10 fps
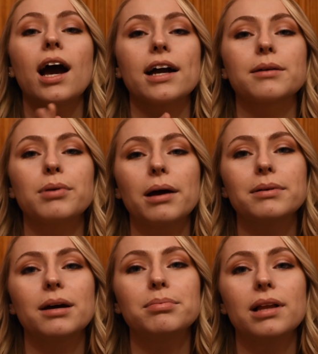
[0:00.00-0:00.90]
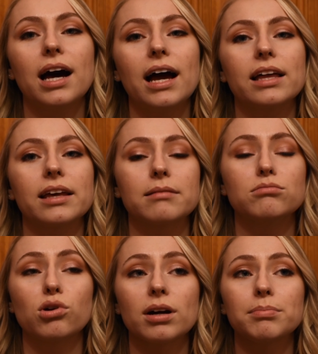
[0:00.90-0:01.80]
I could probably apply like
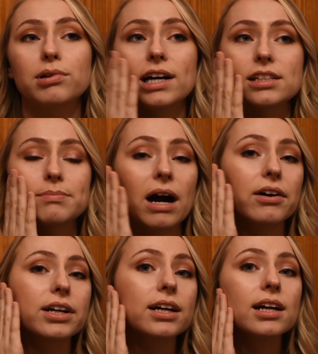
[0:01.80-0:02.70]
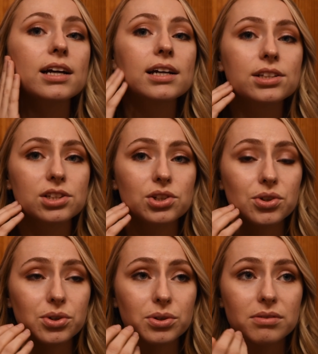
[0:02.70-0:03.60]
more pressed powder
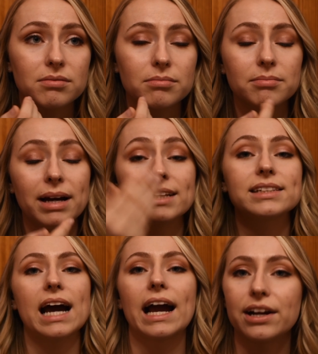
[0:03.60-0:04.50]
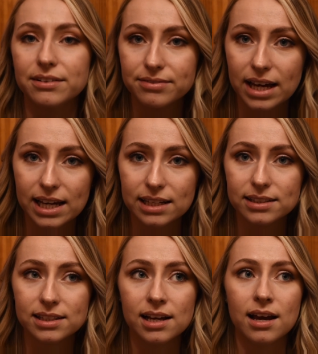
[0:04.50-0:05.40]
to my entire
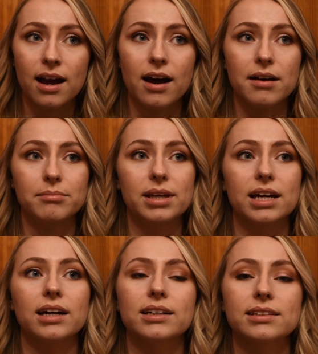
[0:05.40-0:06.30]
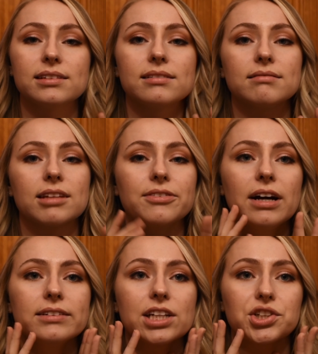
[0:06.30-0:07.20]
face, because the
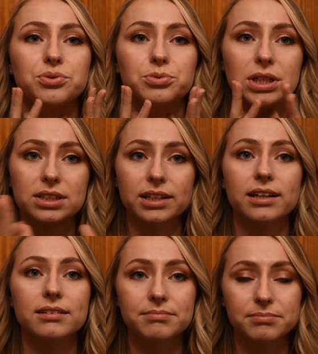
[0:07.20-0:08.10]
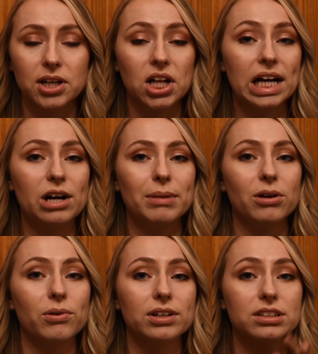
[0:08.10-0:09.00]
foundation will like allow
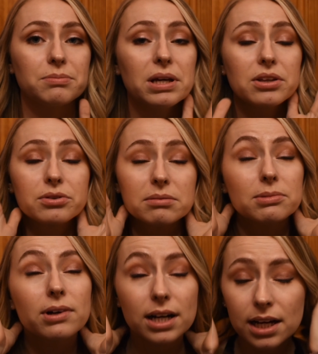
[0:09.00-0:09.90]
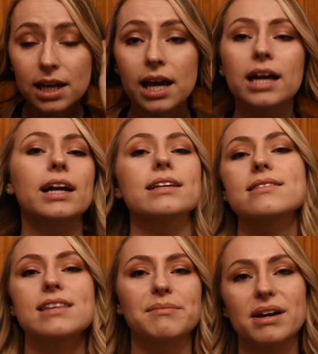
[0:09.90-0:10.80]
my oils to peek through more, and I
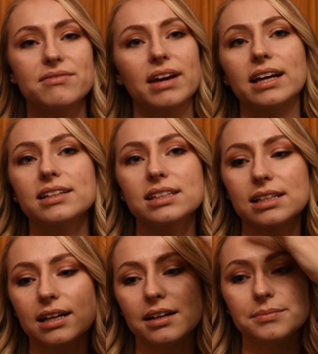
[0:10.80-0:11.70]
didn't set my face